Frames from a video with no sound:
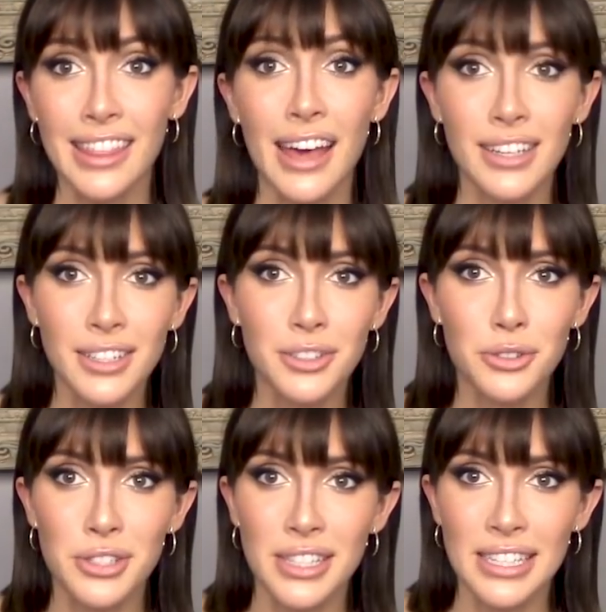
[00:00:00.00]
that
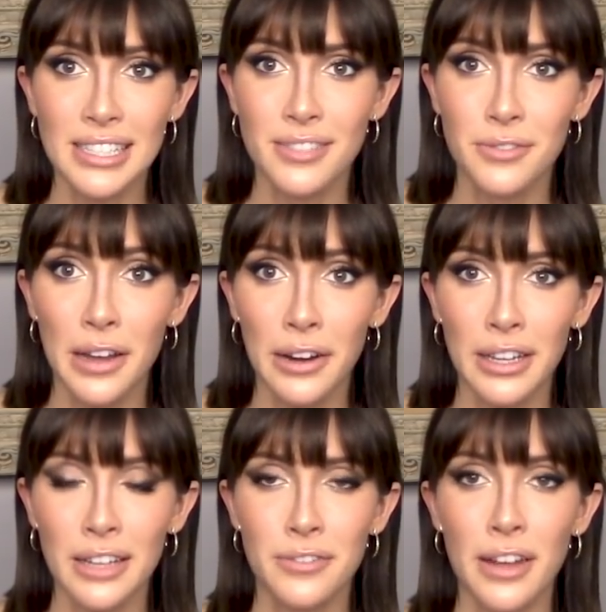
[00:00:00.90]
concludes this
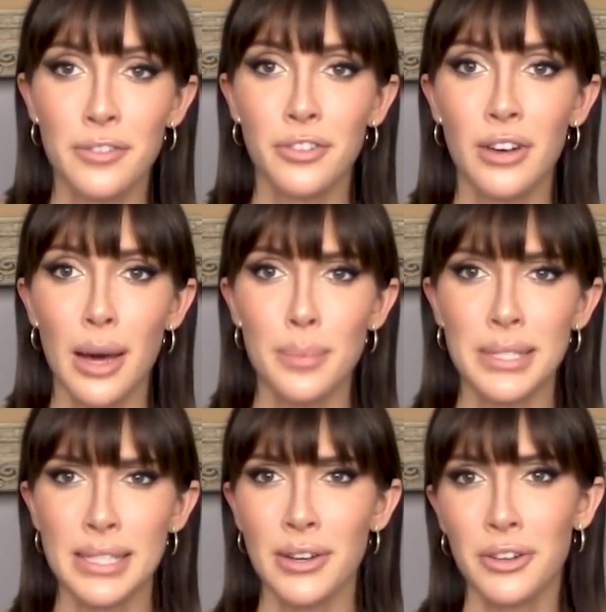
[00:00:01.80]
very eventful
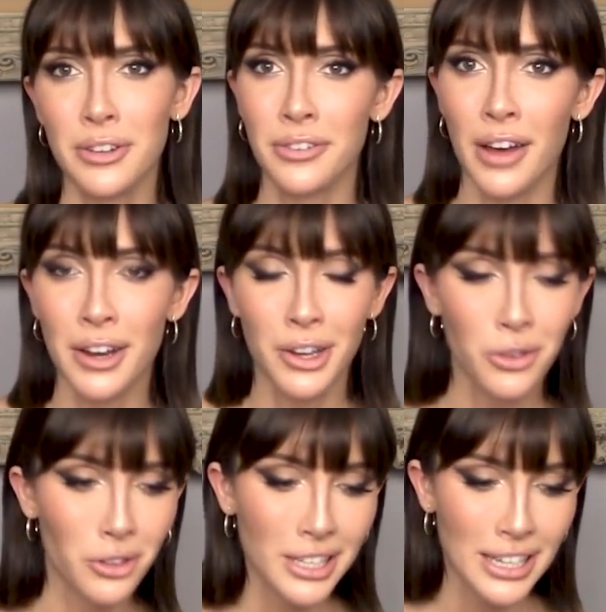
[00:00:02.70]
episode of
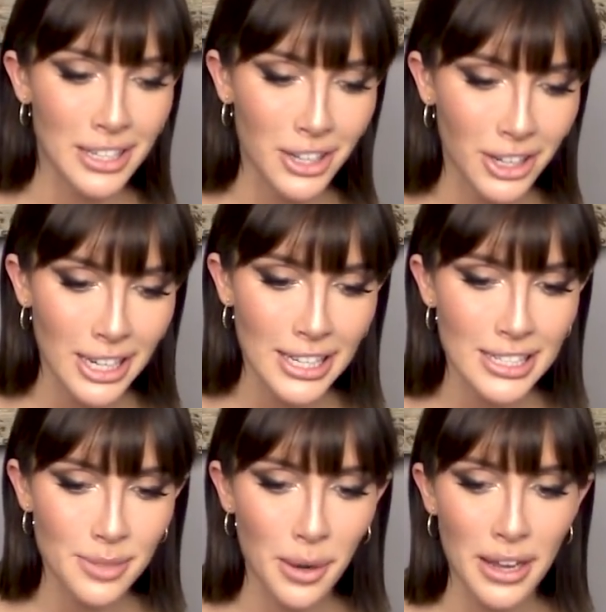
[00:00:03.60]
Unholy and
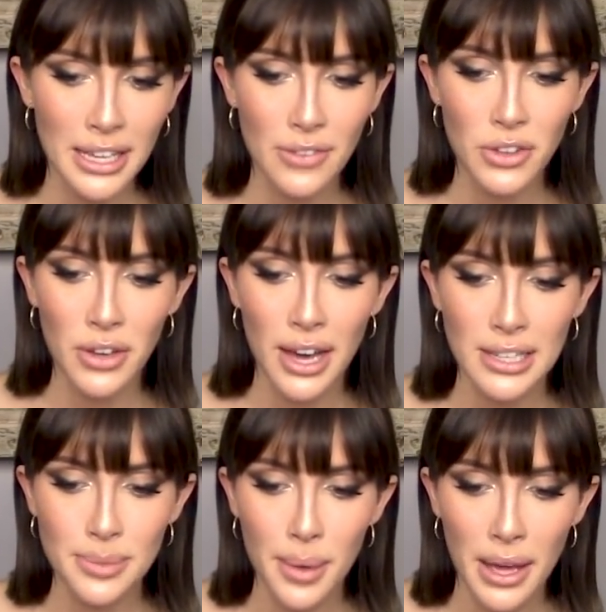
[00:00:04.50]
Curious, where I gave you
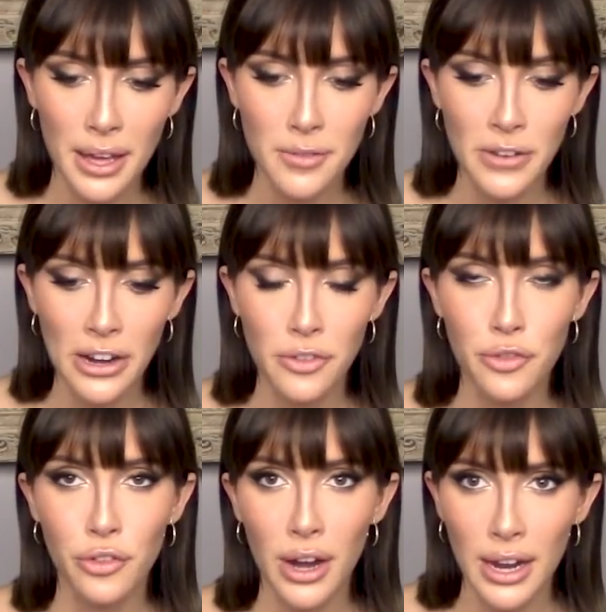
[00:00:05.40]
guys my very
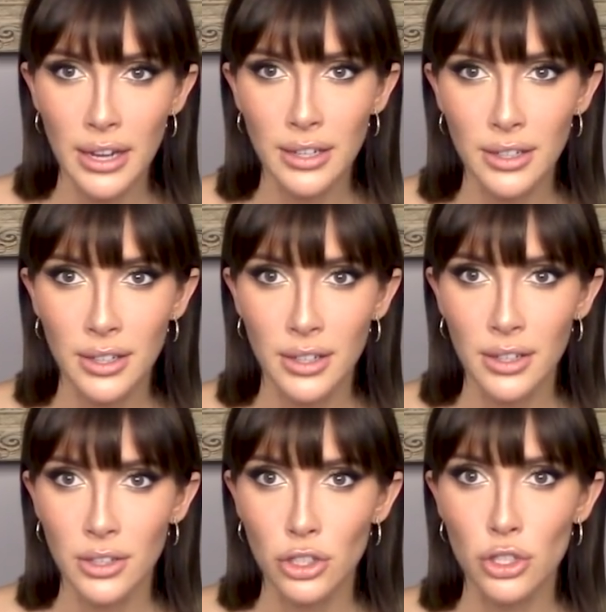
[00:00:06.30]
frank,
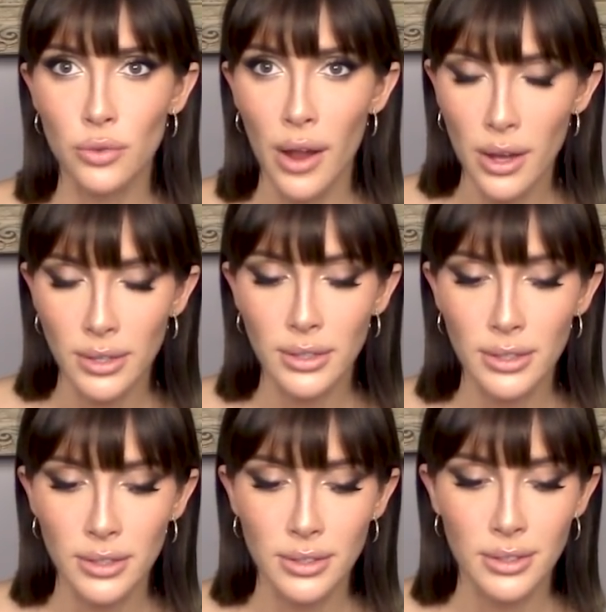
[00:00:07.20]
drunk,
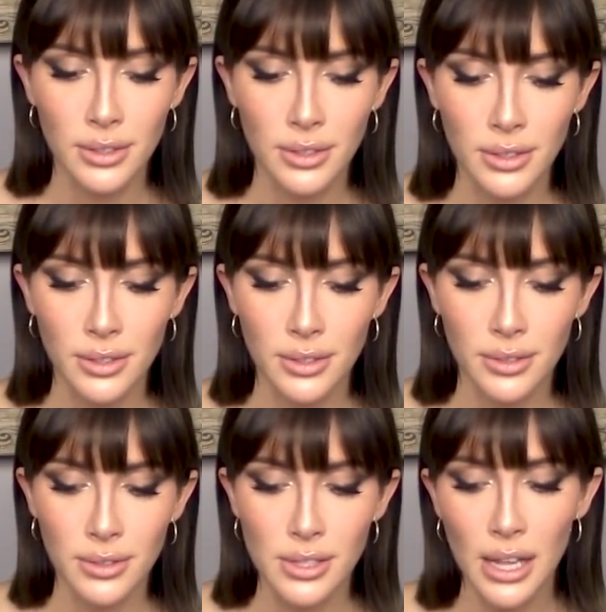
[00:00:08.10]

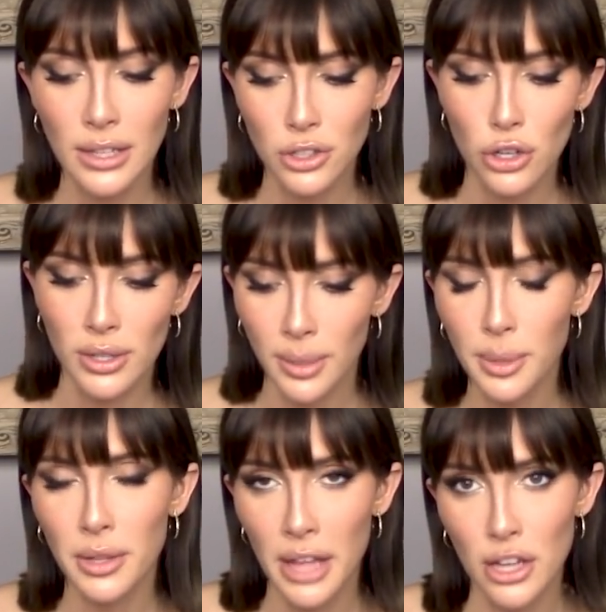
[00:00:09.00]
slightly drunk. I'm
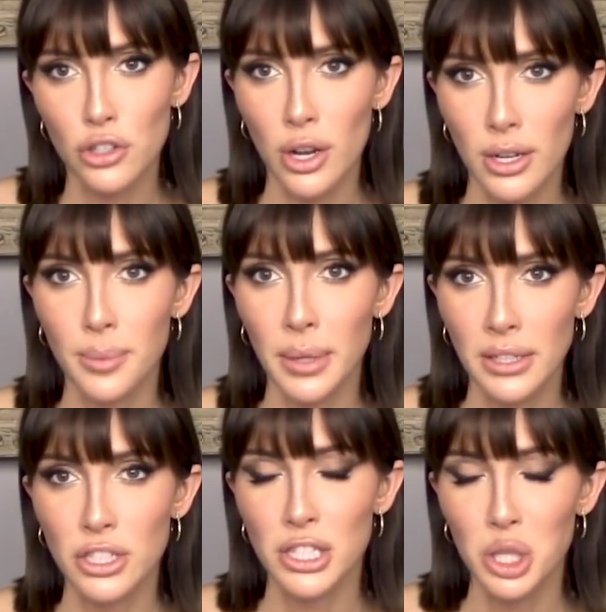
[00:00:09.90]
not that drunk. I'm
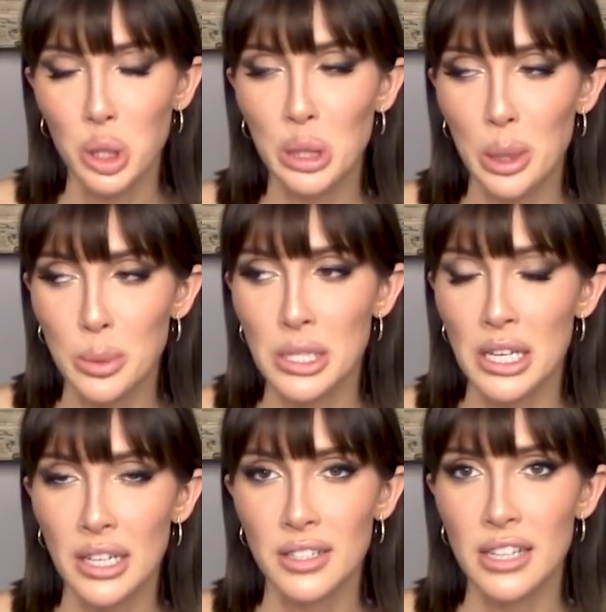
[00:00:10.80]
like just a little
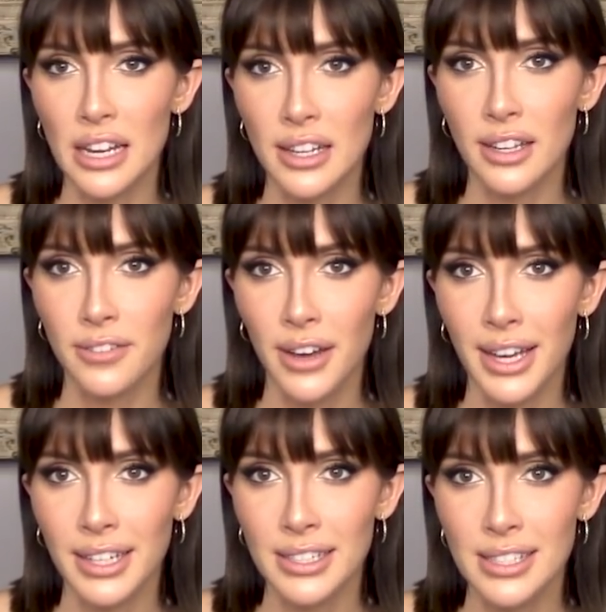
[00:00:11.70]
tipsy. Dating
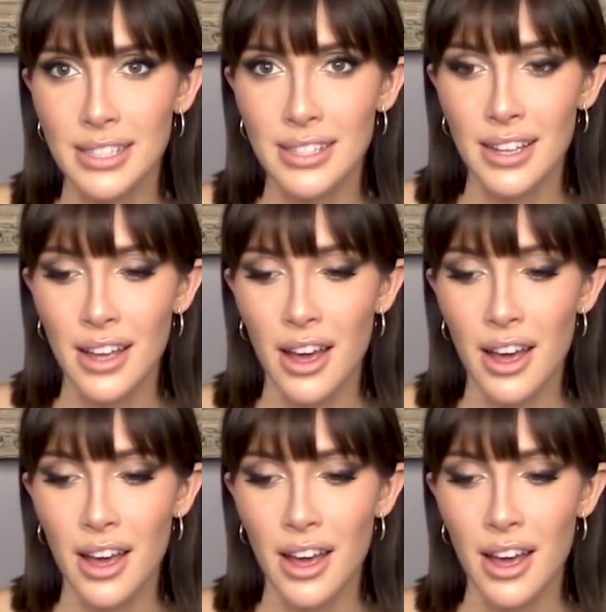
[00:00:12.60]
advice,